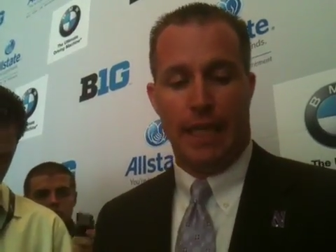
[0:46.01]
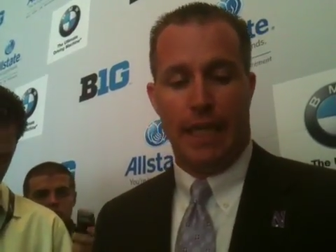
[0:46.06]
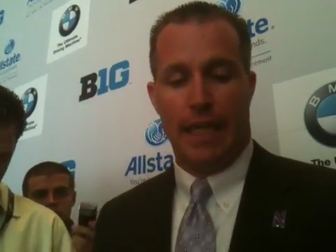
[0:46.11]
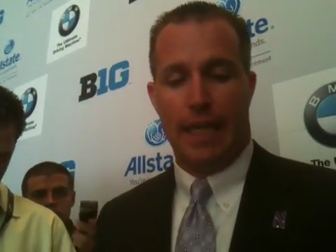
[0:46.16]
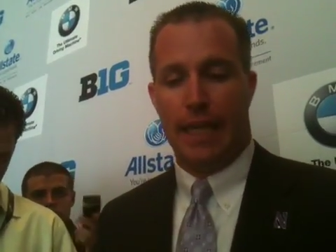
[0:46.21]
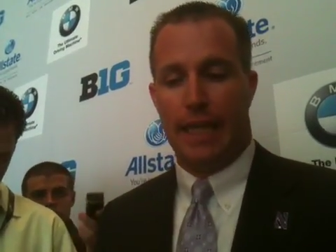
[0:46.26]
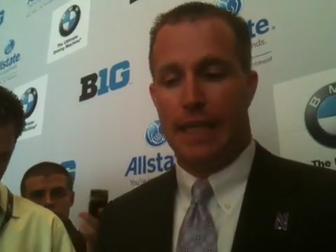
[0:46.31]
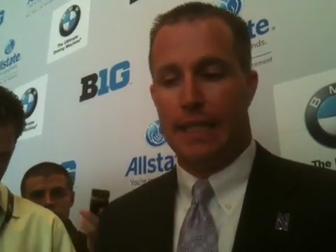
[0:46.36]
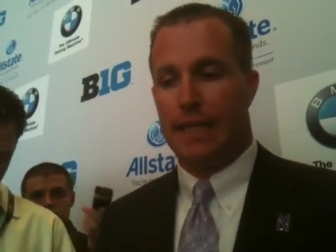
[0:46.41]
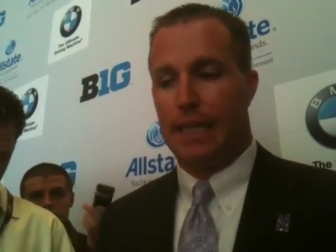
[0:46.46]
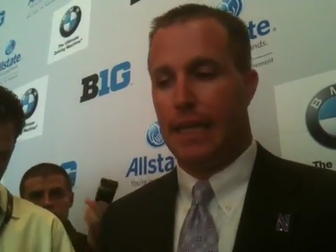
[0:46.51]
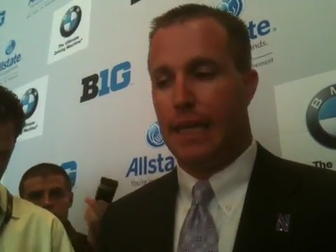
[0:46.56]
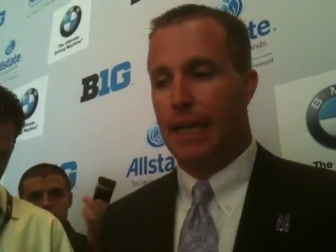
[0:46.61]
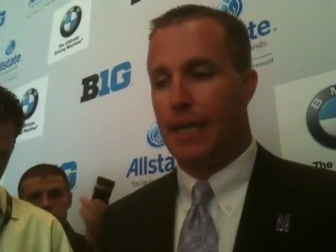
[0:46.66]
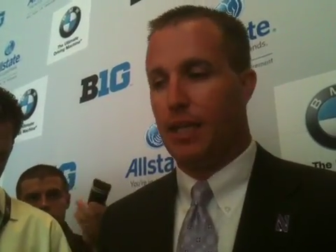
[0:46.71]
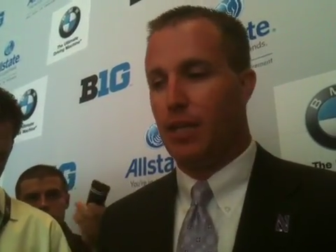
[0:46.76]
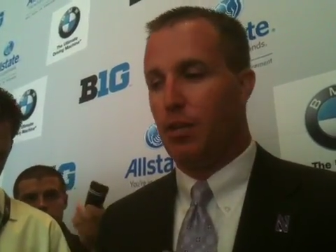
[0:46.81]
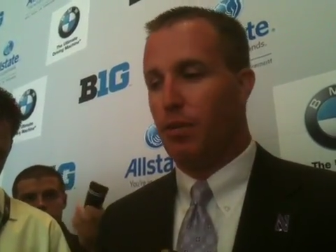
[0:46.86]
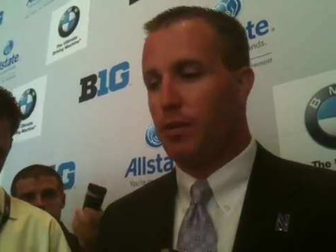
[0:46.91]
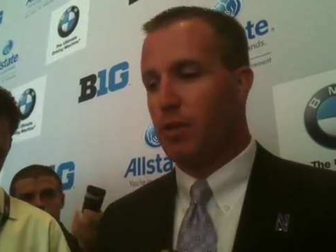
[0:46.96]
and uh,
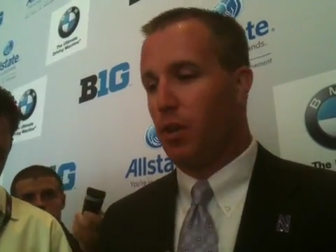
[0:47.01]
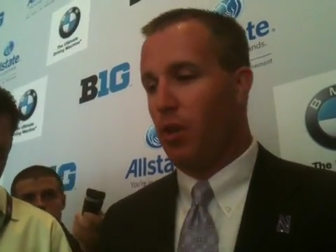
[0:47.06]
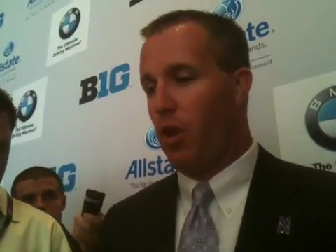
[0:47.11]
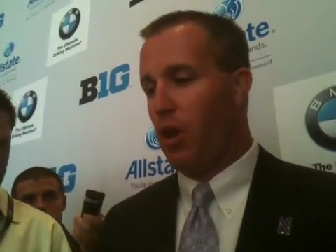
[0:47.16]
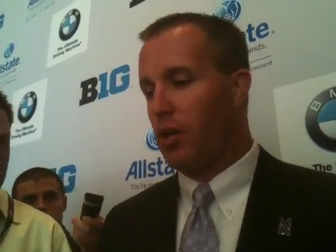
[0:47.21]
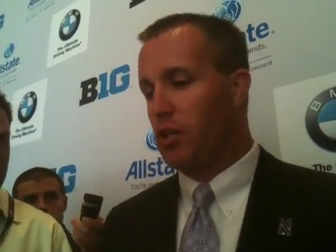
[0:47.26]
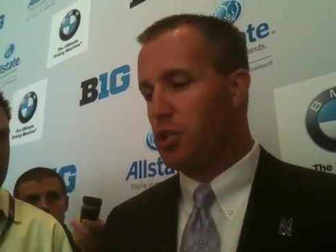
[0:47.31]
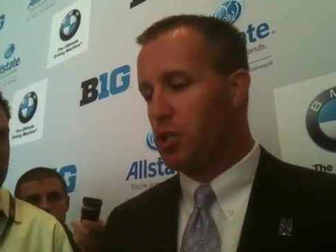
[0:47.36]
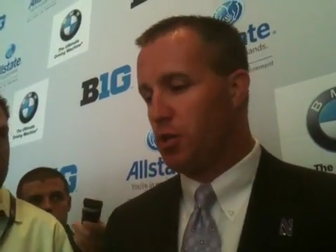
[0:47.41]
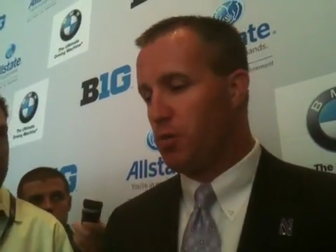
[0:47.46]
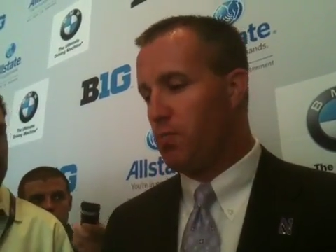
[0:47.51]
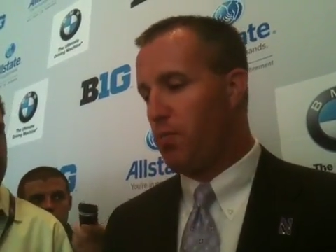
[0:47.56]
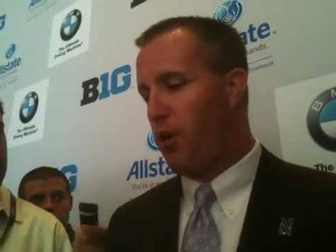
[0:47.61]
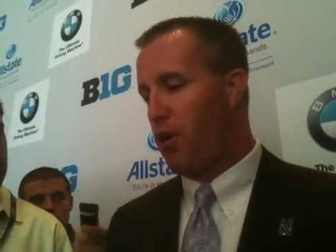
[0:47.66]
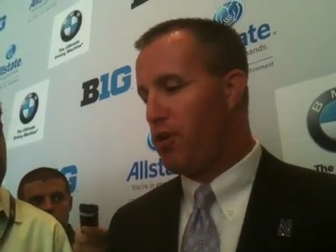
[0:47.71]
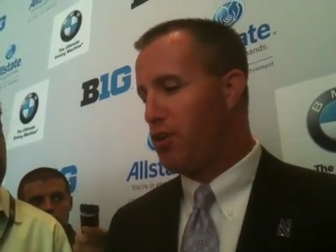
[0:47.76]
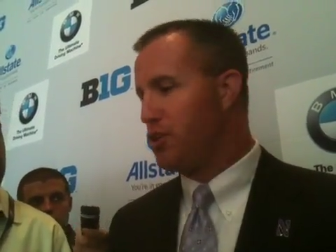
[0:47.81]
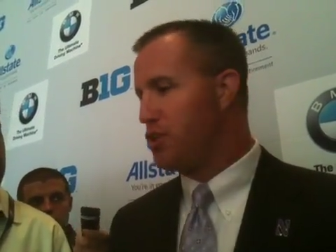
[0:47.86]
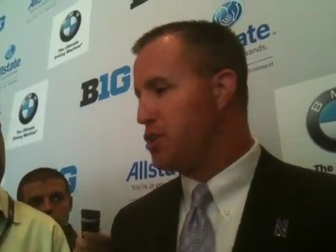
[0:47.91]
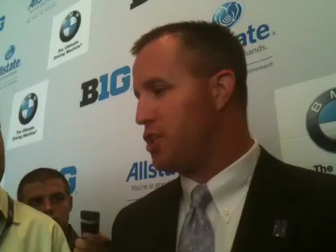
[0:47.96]
you know, with the long-term
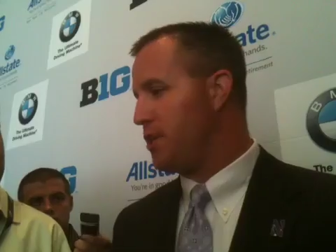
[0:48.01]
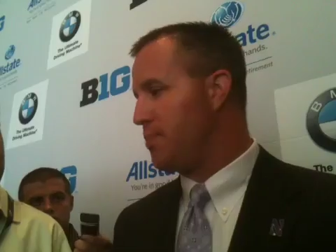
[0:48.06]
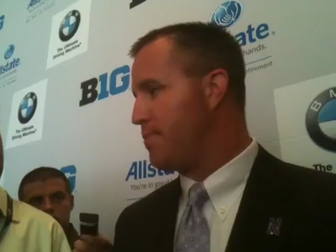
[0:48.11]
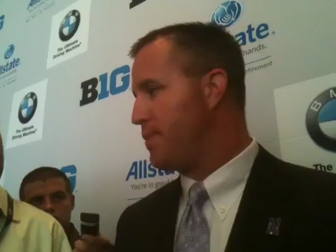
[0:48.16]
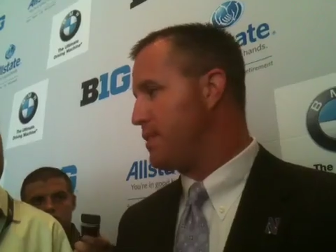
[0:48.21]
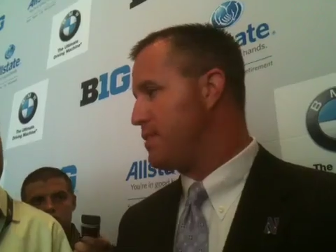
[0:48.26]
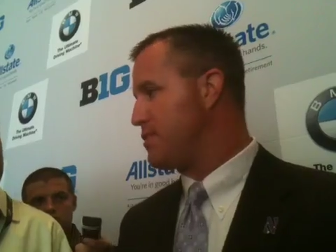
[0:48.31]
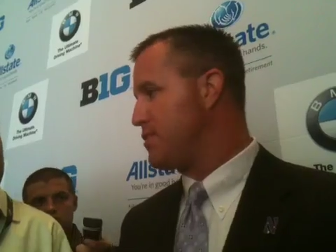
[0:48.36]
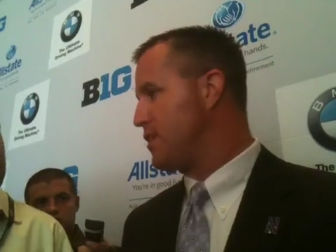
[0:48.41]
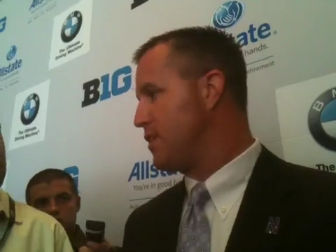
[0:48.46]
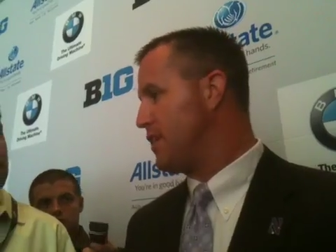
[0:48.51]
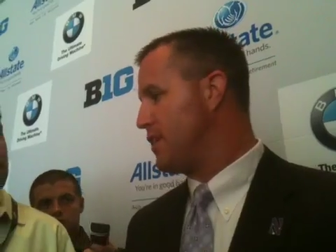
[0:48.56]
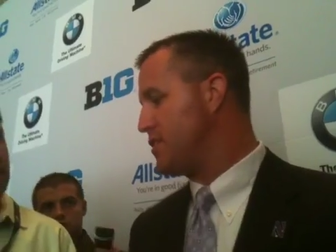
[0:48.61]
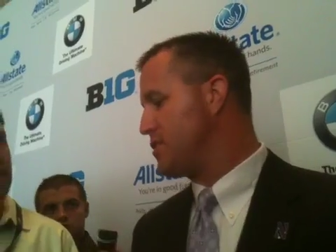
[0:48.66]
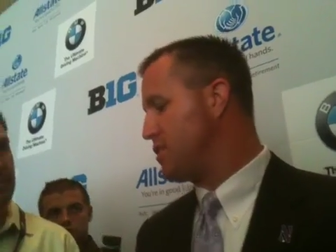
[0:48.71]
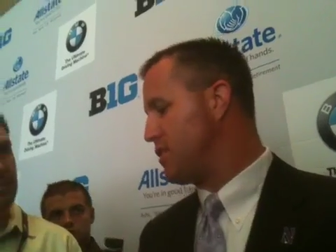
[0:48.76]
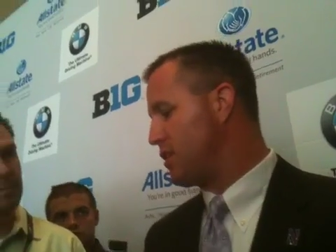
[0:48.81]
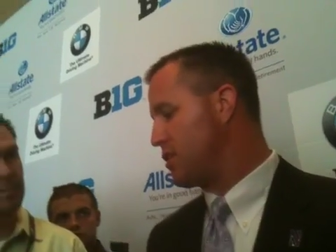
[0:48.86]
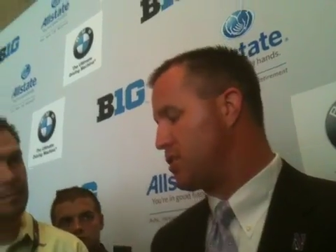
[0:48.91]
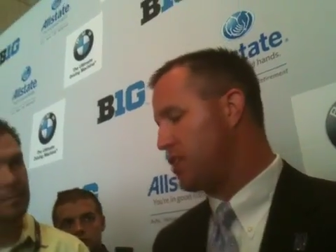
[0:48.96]
partnership, it's uh,
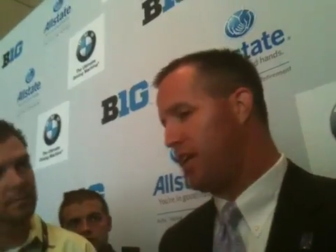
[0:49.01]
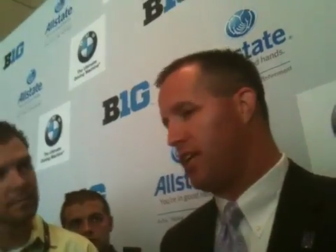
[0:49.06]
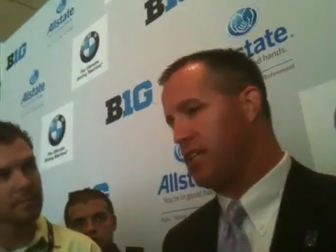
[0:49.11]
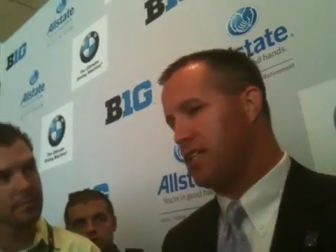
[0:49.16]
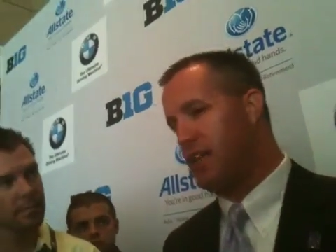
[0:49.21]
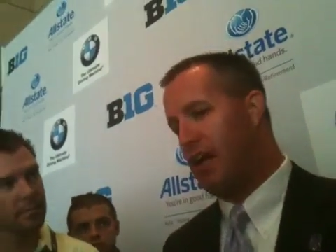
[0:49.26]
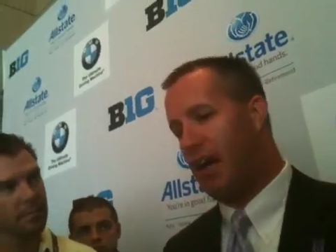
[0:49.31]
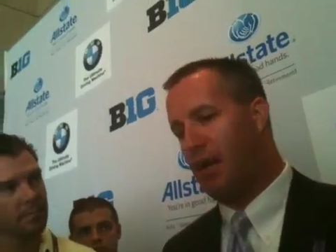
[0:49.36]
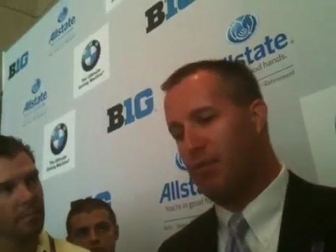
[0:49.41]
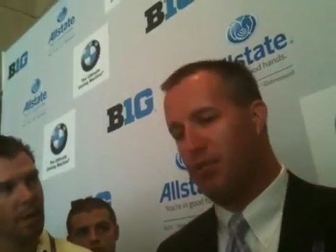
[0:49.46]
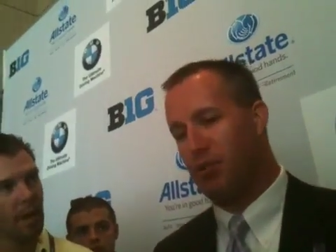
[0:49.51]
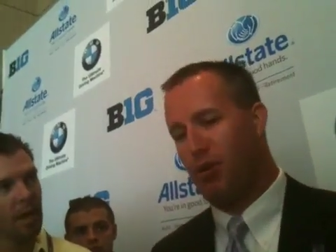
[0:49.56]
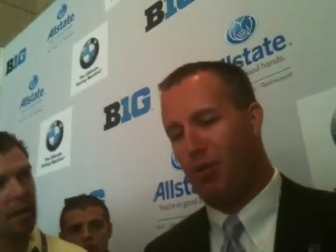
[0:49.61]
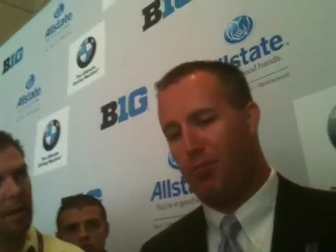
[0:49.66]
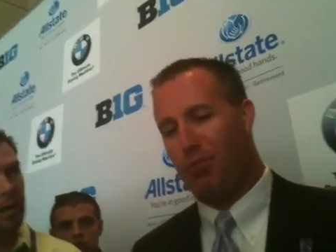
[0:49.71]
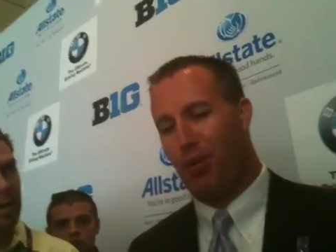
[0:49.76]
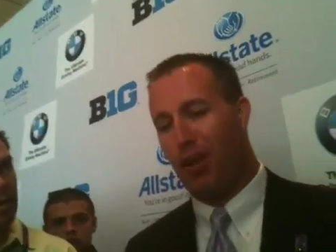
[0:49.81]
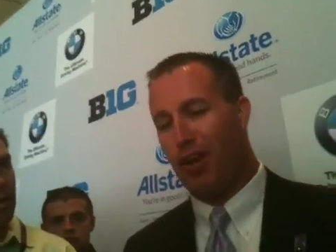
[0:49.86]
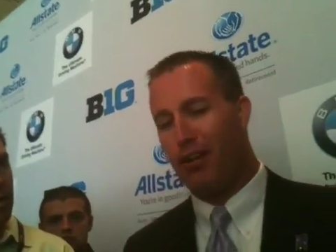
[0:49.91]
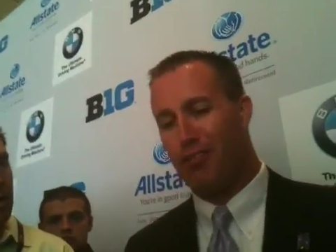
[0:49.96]
it's an exciting time. So our
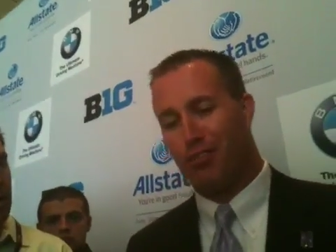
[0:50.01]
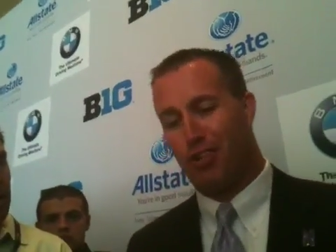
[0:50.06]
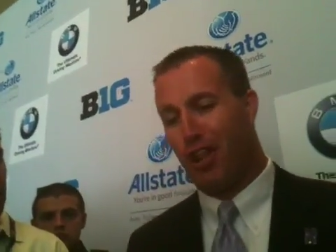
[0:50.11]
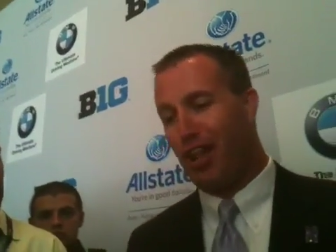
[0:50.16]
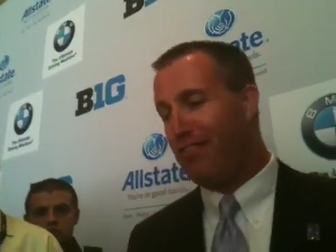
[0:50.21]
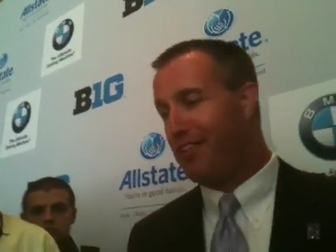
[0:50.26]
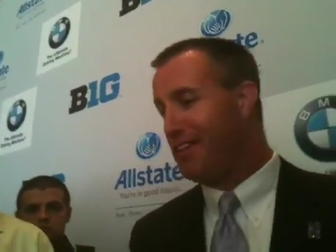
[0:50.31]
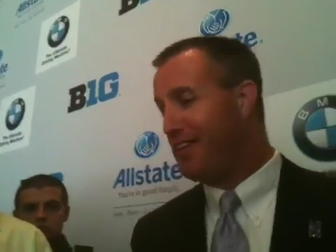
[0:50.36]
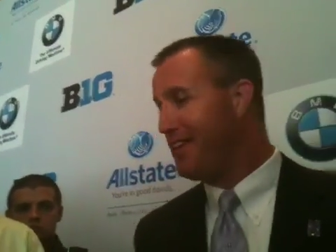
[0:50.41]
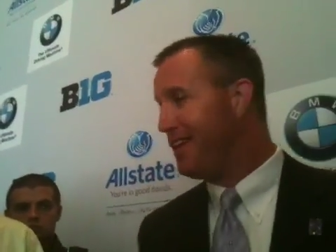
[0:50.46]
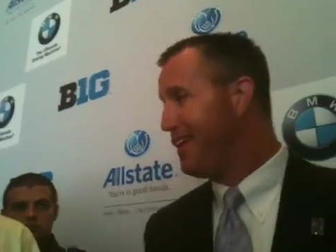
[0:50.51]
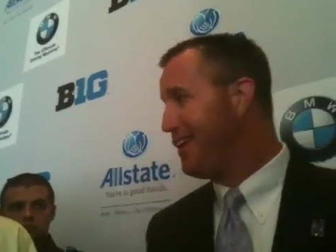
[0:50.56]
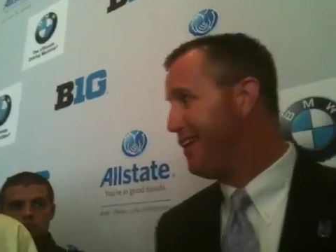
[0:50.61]
players love it.